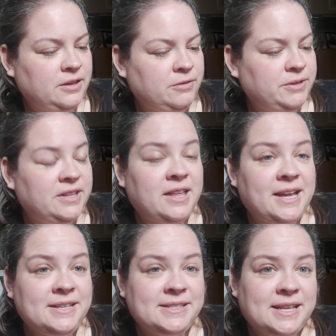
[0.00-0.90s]
You
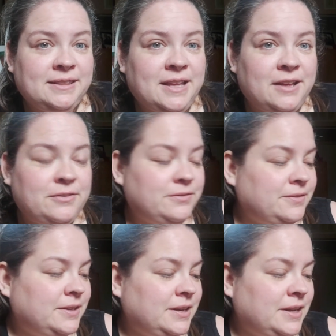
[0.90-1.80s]
realize that love
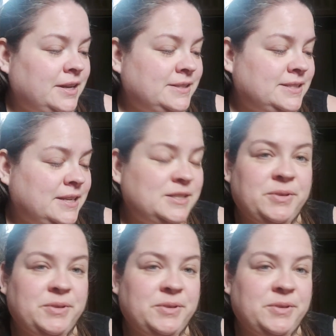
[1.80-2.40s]
extends